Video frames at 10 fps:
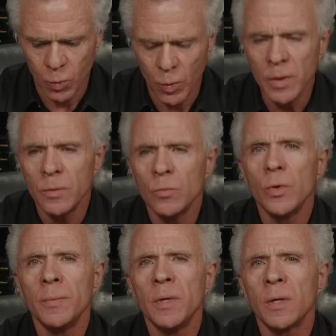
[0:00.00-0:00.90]
when
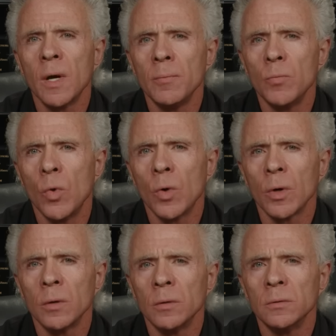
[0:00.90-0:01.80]
we become
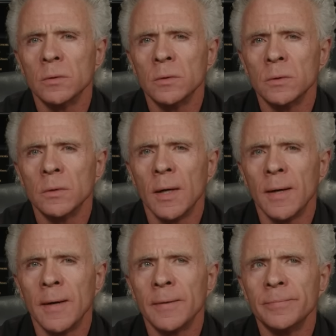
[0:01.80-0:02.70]
more
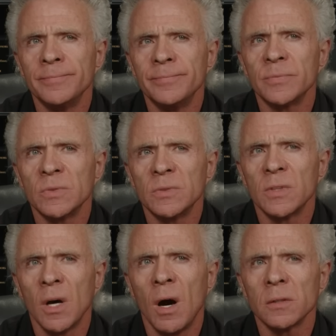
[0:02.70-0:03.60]
um,
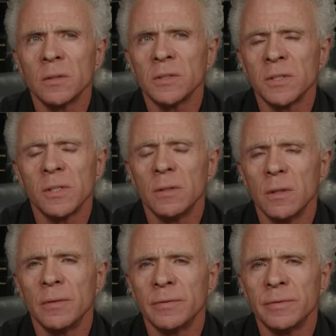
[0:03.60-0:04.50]
cognizant
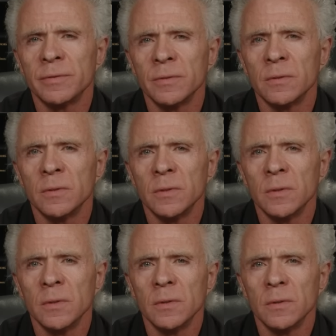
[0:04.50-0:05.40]
of,
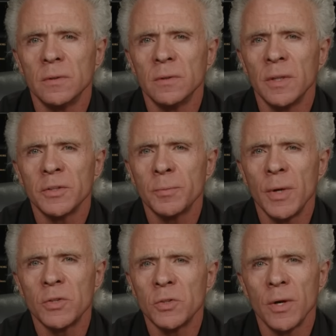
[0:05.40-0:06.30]
let's
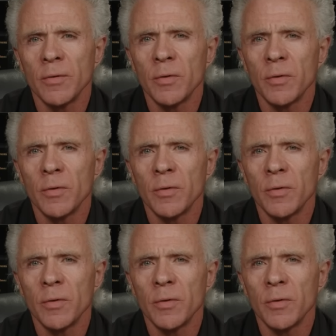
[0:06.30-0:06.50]
make sure